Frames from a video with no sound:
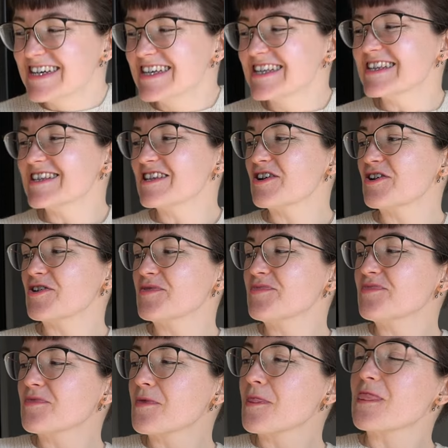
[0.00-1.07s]
So
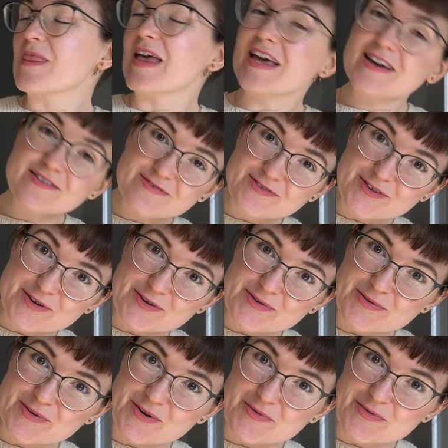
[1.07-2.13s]
if
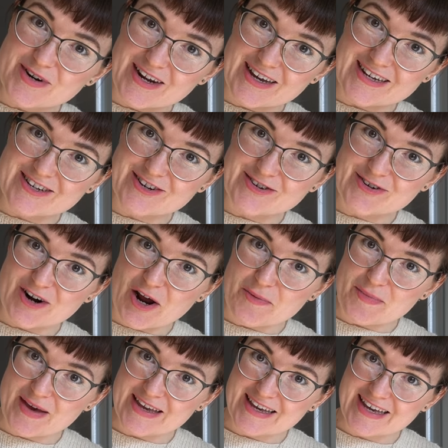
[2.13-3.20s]
you would like to try
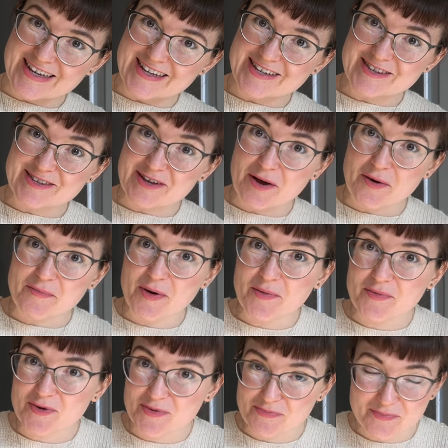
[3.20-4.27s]
making
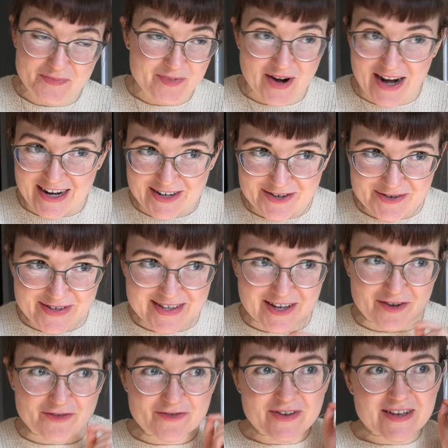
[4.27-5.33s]
some bread
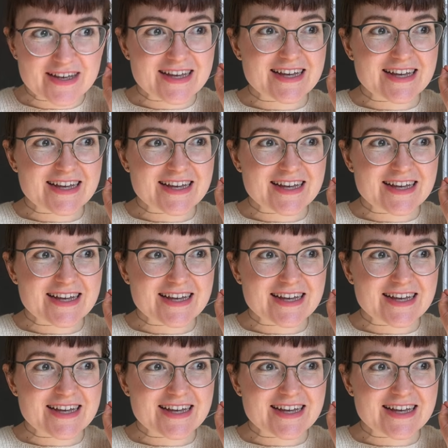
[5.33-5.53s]
yourself